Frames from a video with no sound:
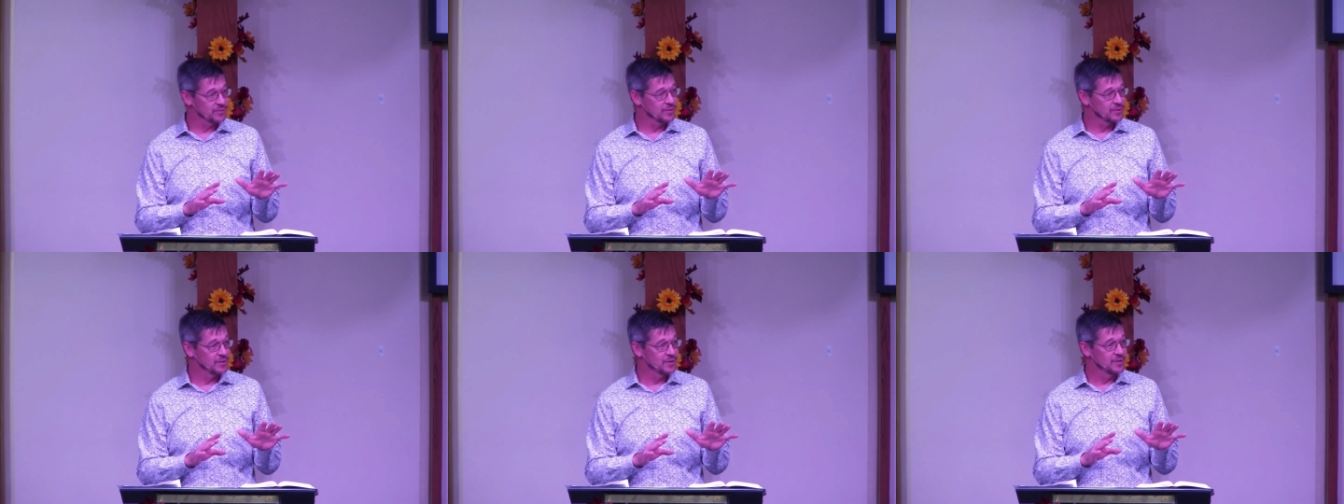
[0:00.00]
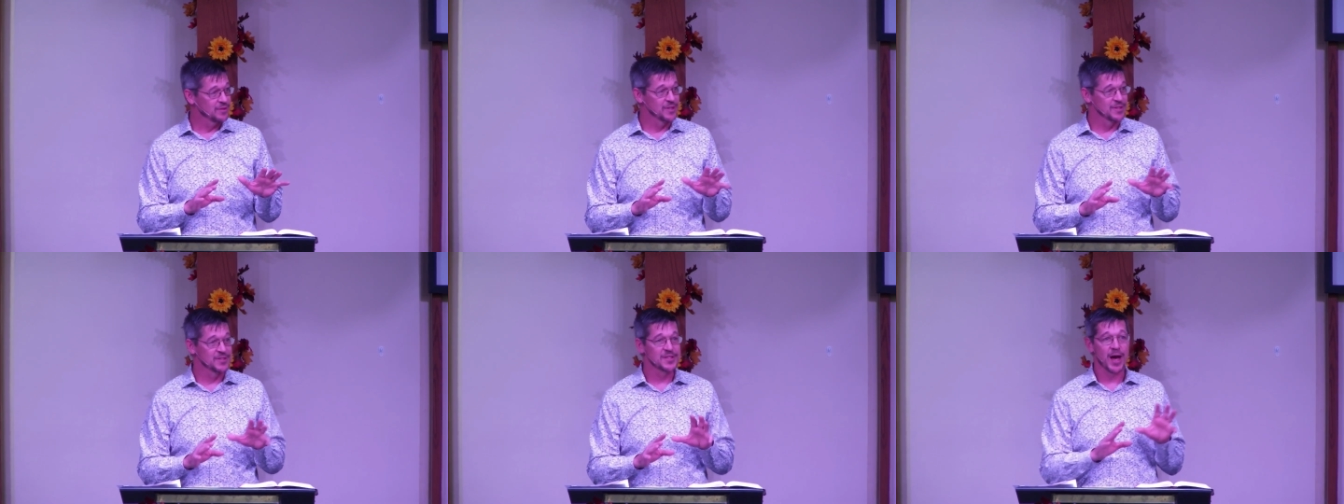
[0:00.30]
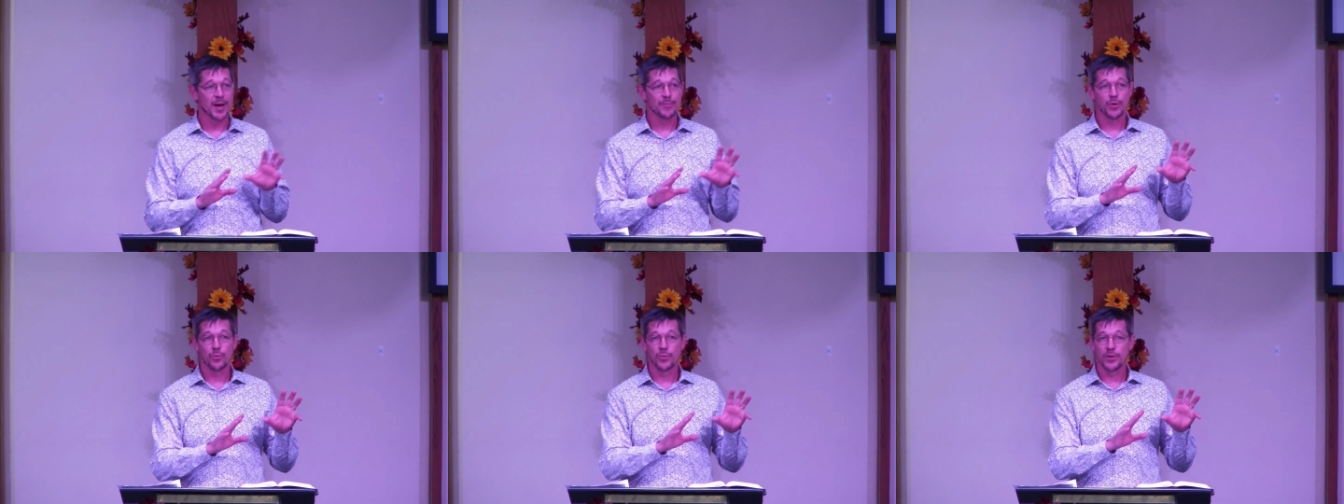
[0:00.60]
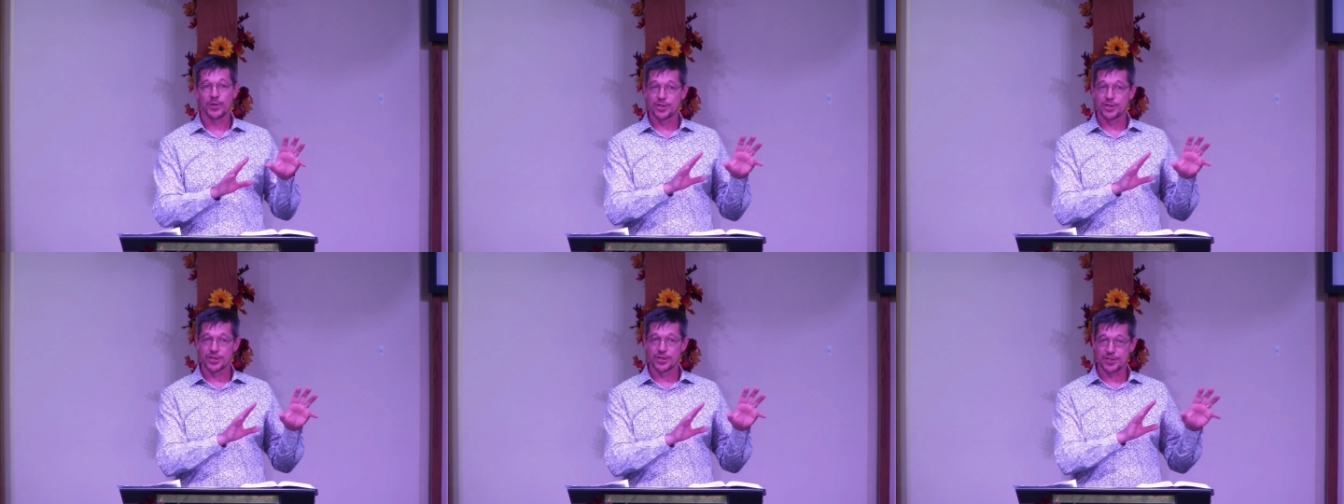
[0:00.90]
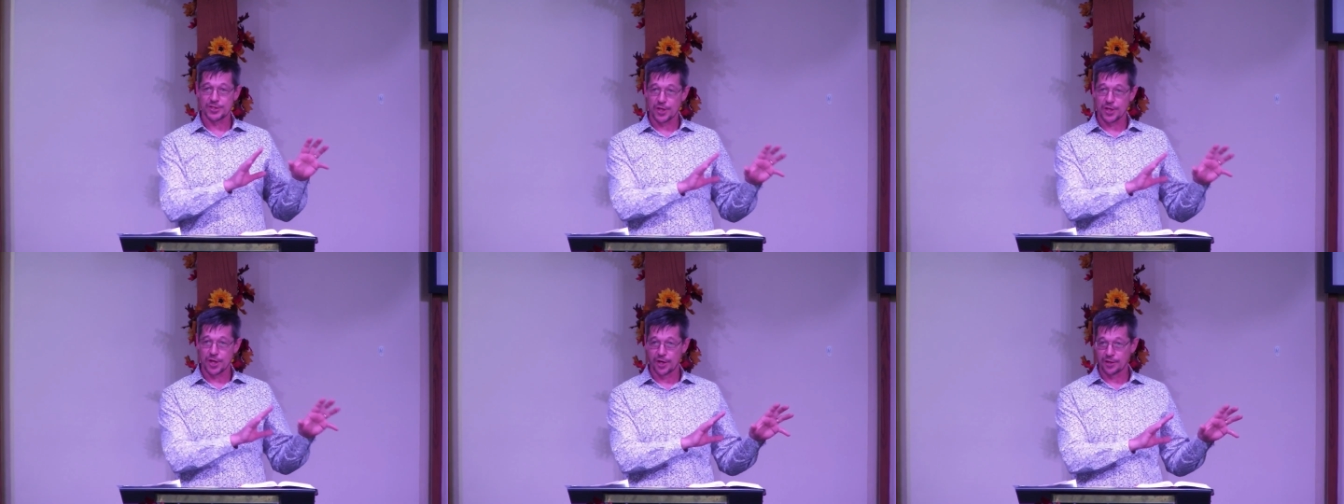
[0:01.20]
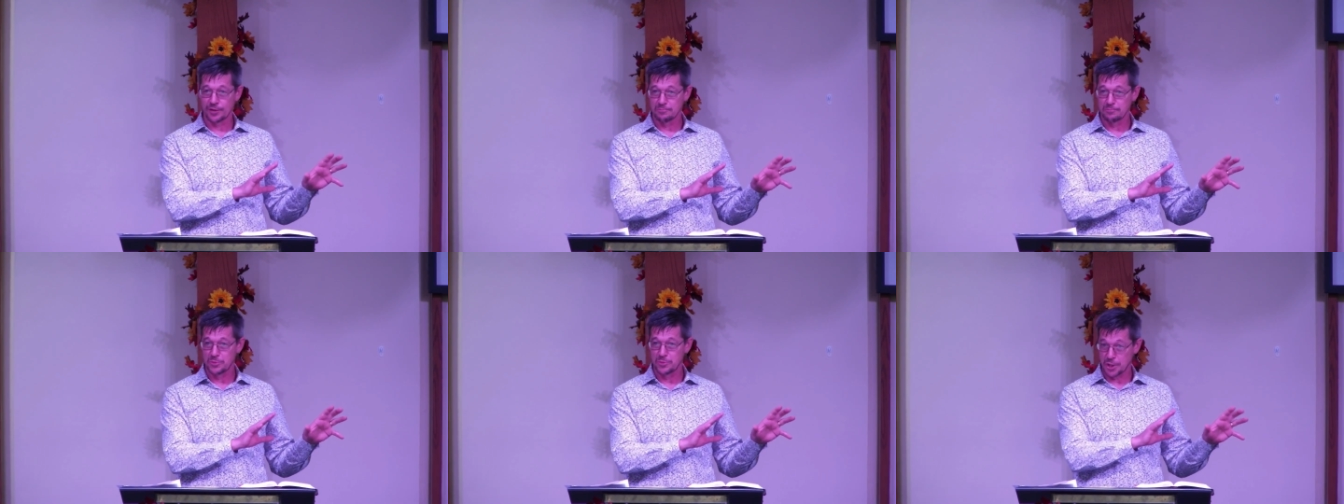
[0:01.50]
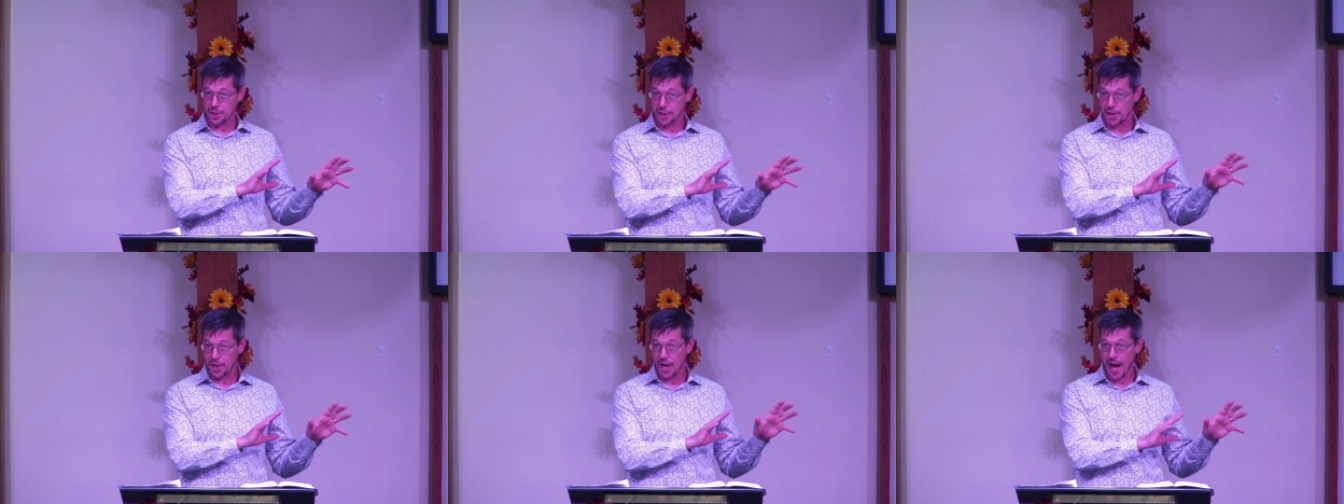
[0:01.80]
The time that we just sung to
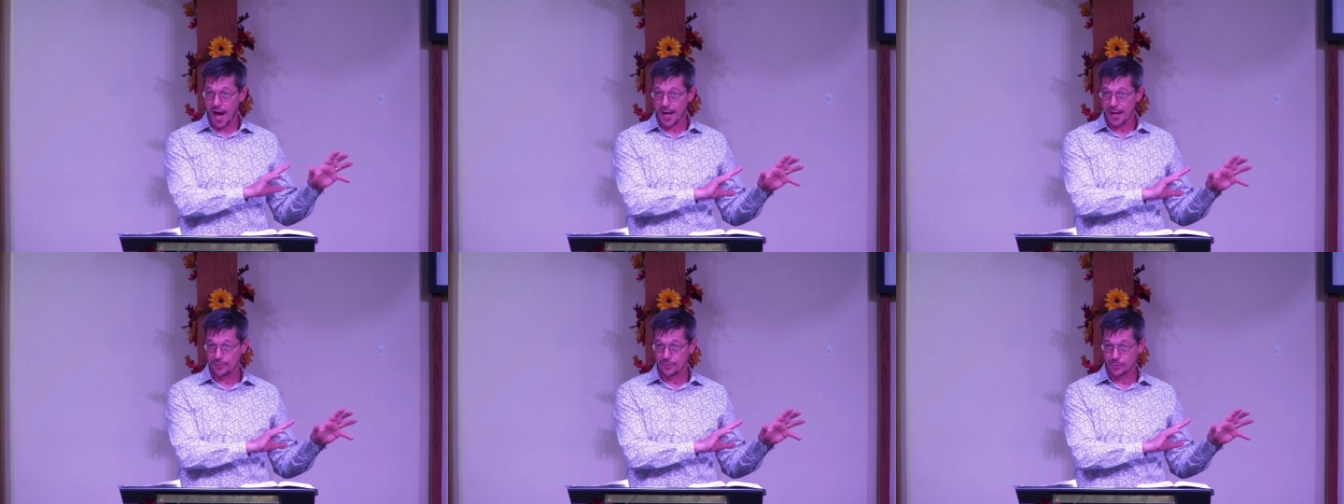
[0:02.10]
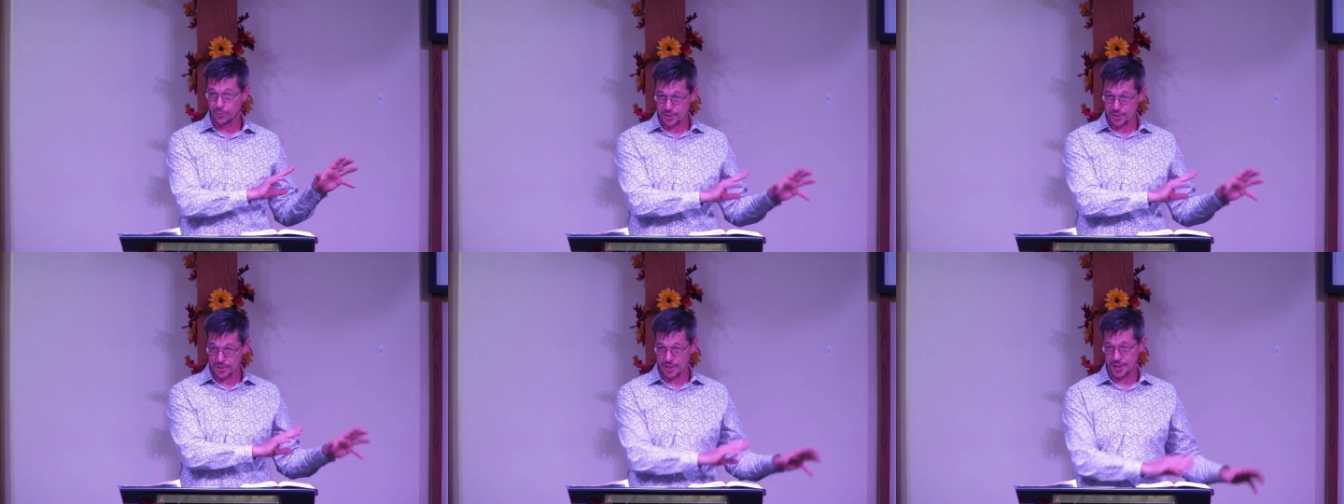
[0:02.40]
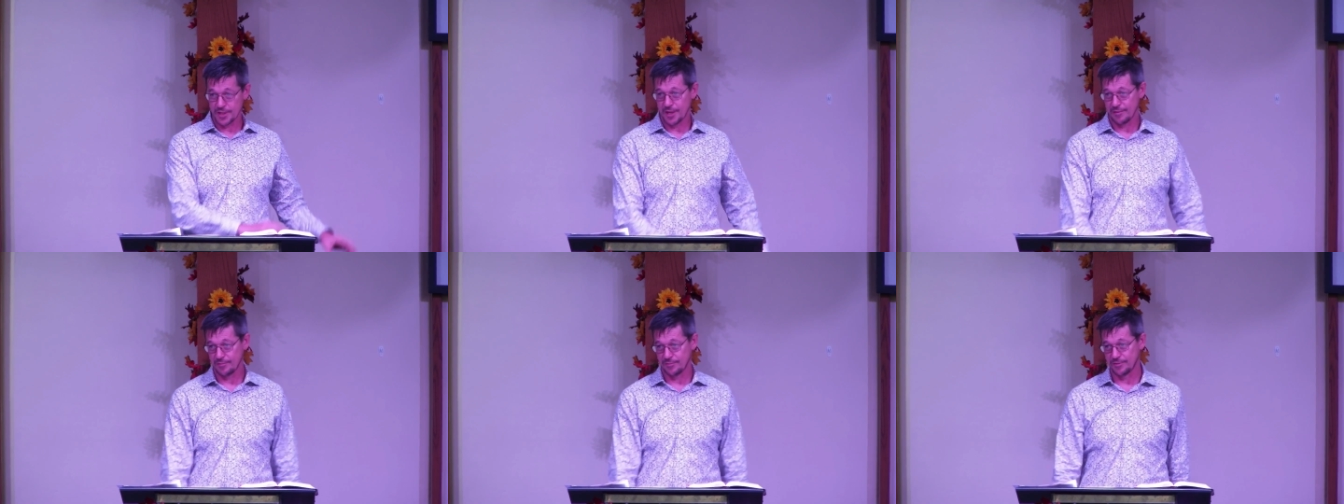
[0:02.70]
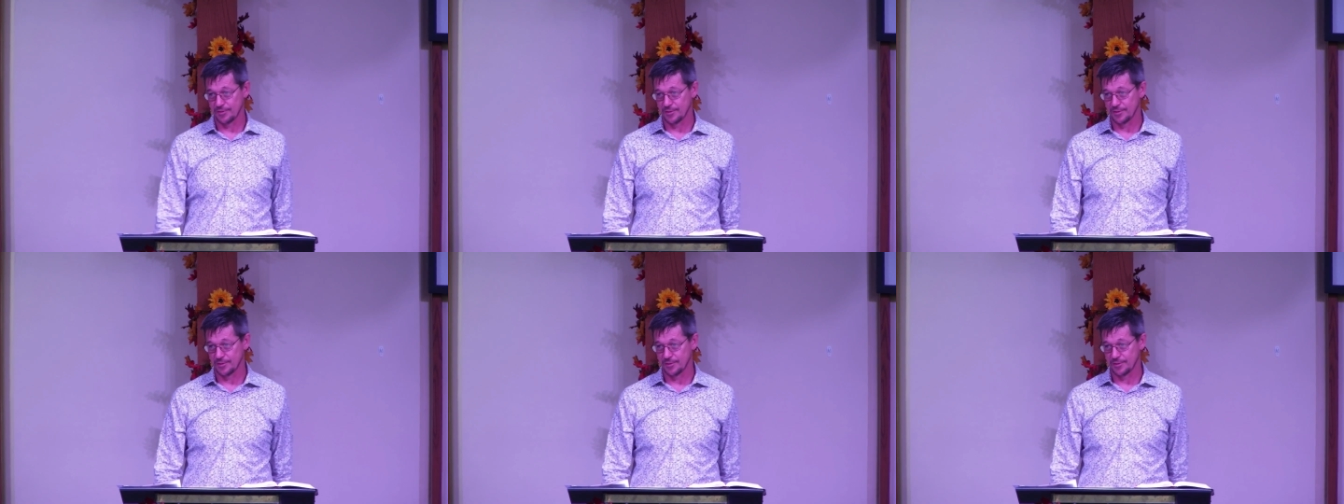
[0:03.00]
God was a gift.